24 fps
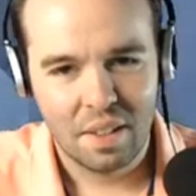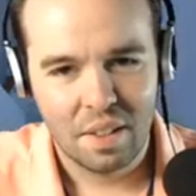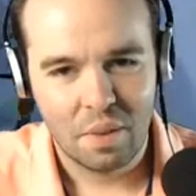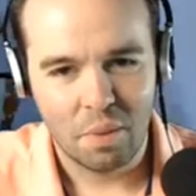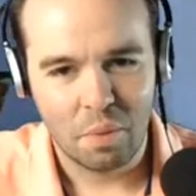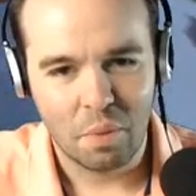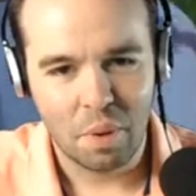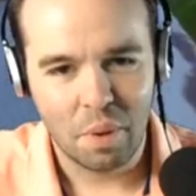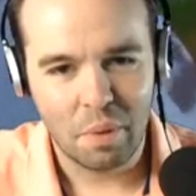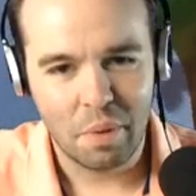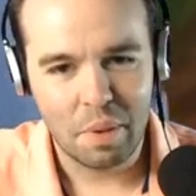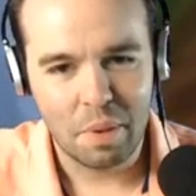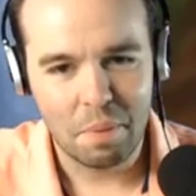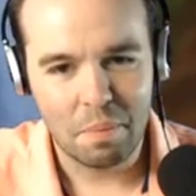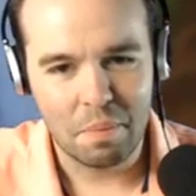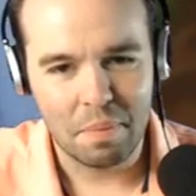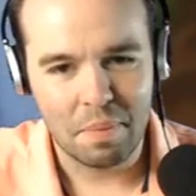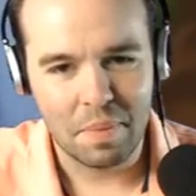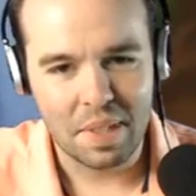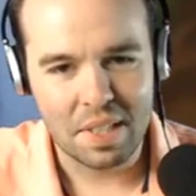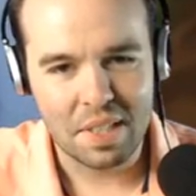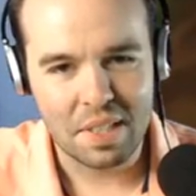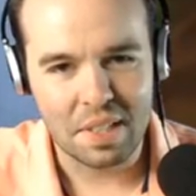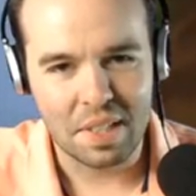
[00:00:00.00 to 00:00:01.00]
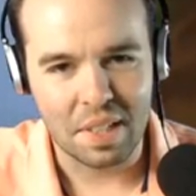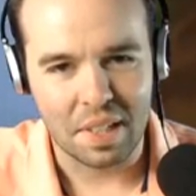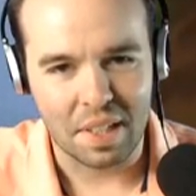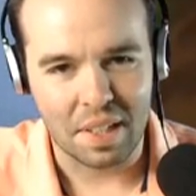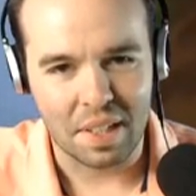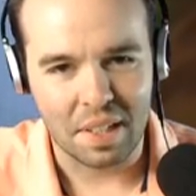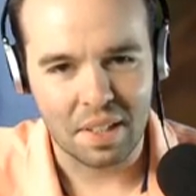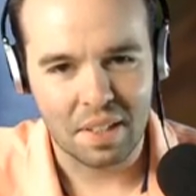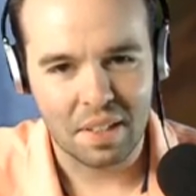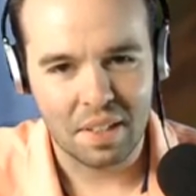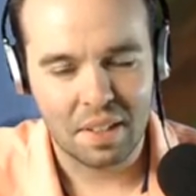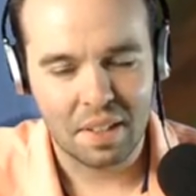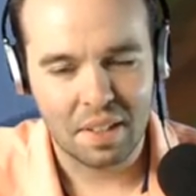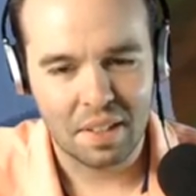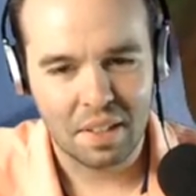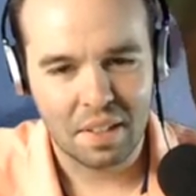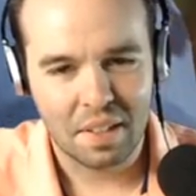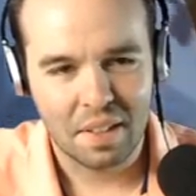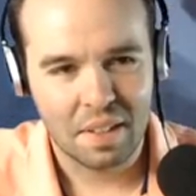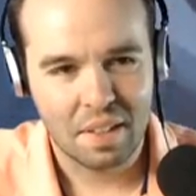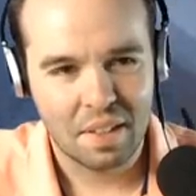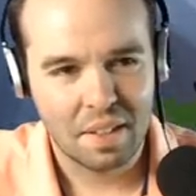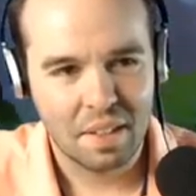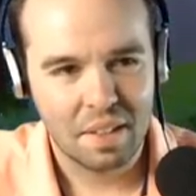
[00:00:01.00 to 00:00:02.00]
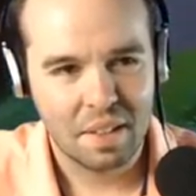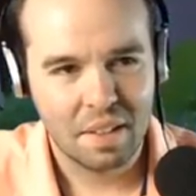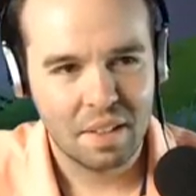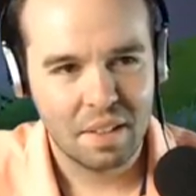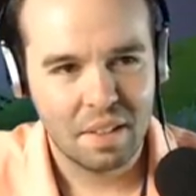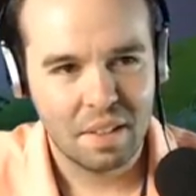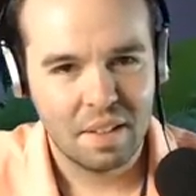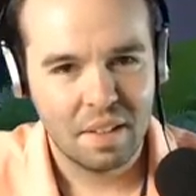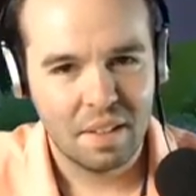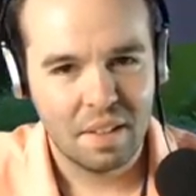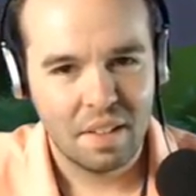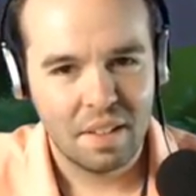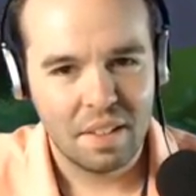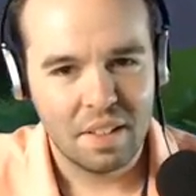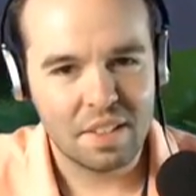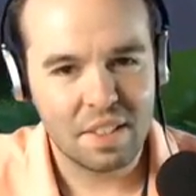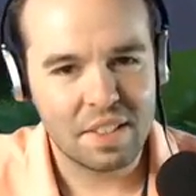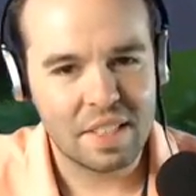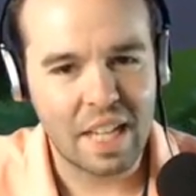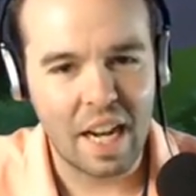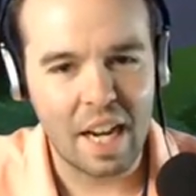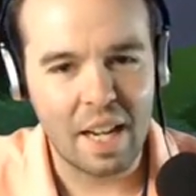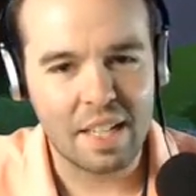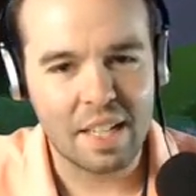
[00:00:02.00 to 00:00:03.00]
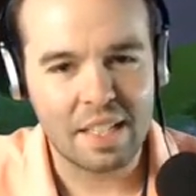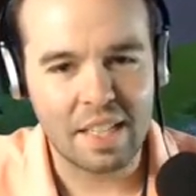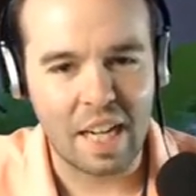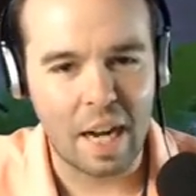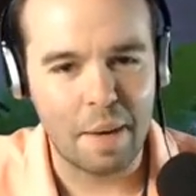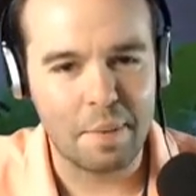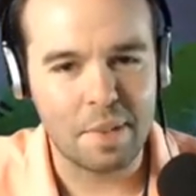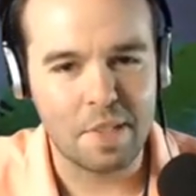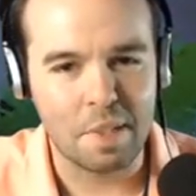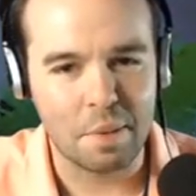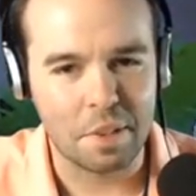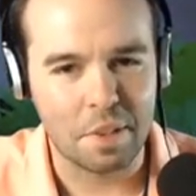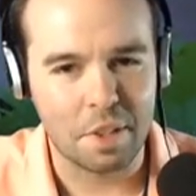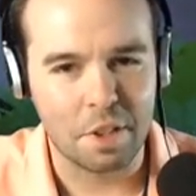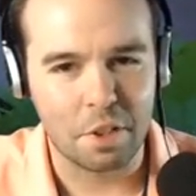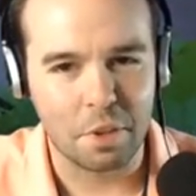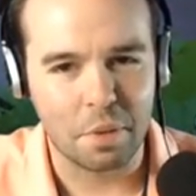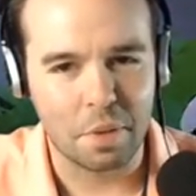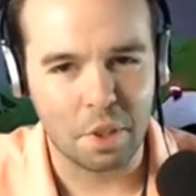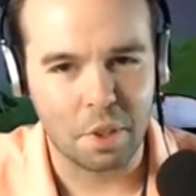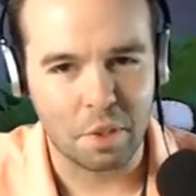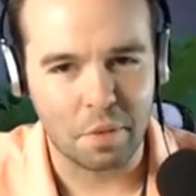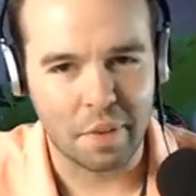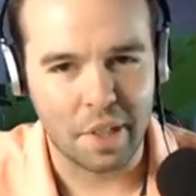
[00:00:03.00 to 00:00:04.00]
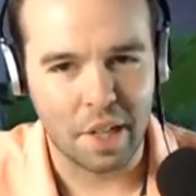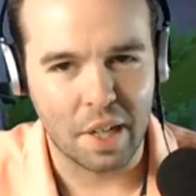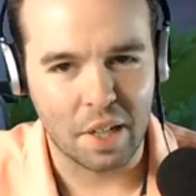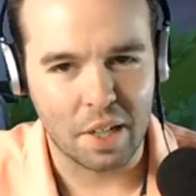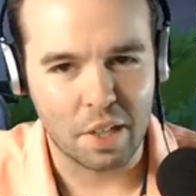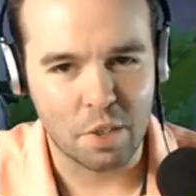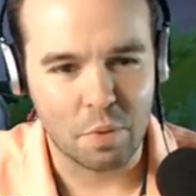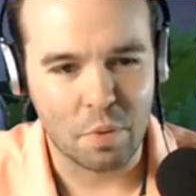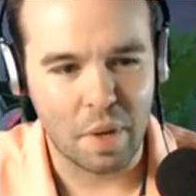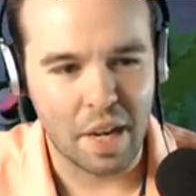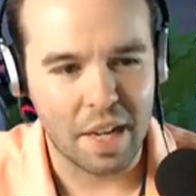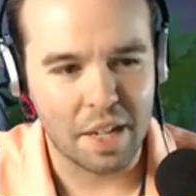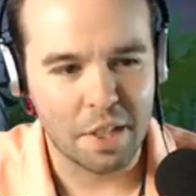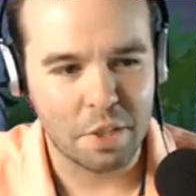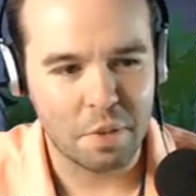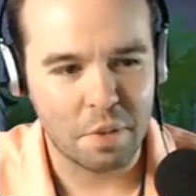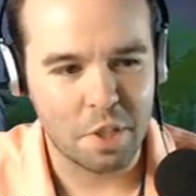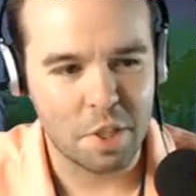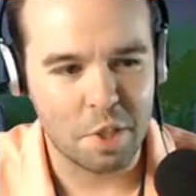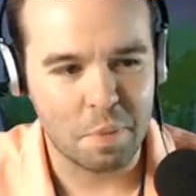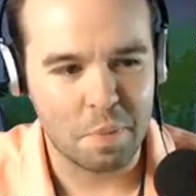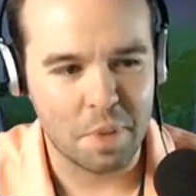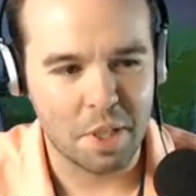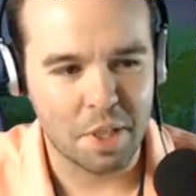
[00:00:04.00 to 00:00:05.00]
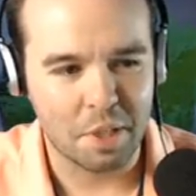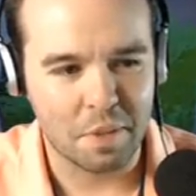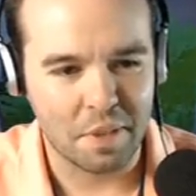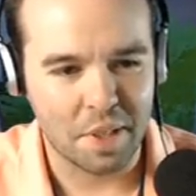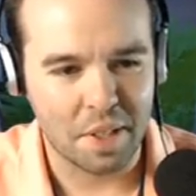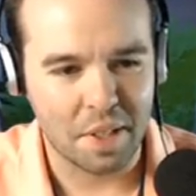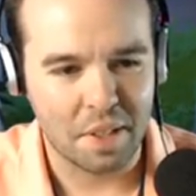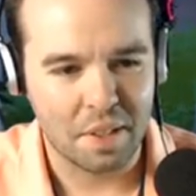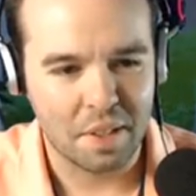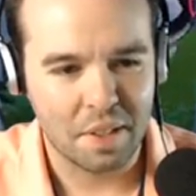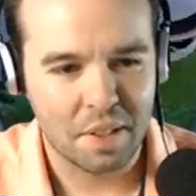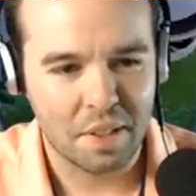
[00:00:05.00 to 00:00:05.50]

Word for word: What are we missing? It's gotta be something to do with over here, because why else would this be over here?